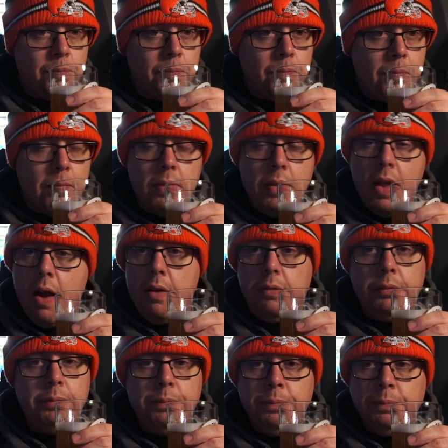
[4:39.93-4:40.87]
No.
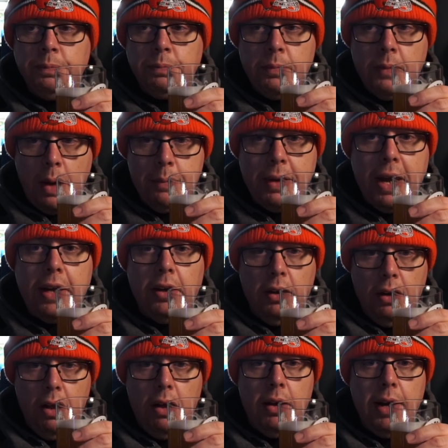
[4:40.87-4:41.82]
I'm getting a
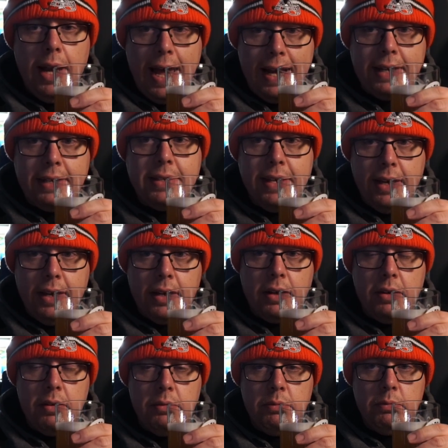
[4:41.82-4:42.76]
lot of lactic.
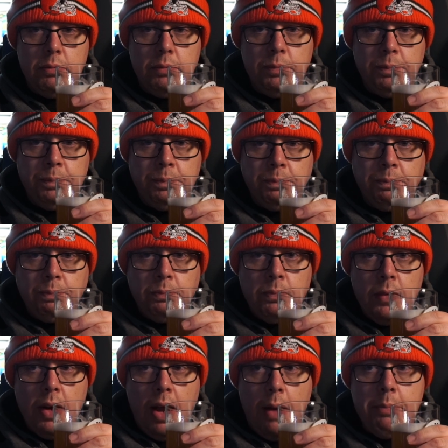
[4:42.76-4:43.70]

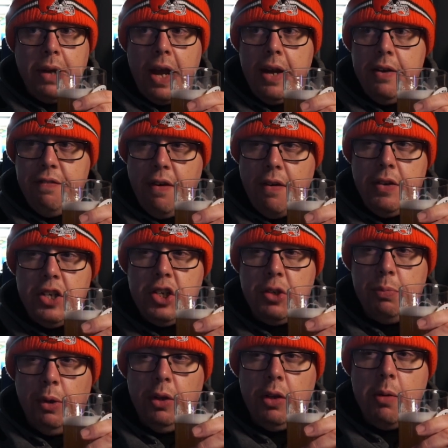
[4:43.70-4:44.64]
I'm getting a very
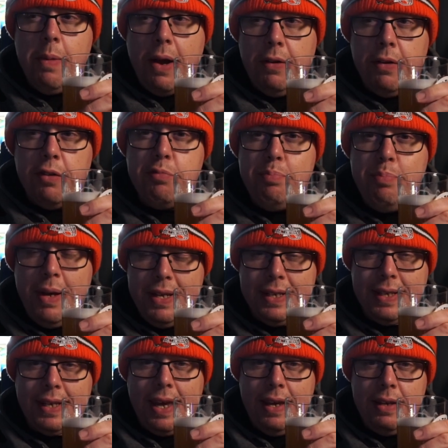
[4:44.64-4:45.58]
small amount of
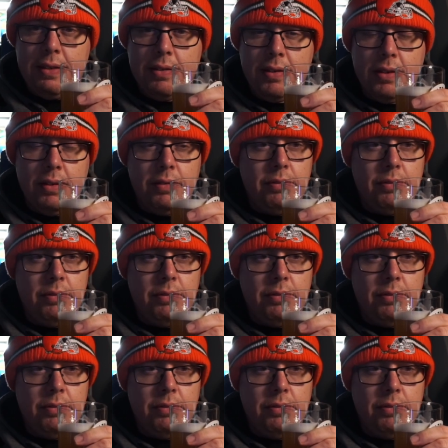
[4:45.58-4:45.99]
biscuit.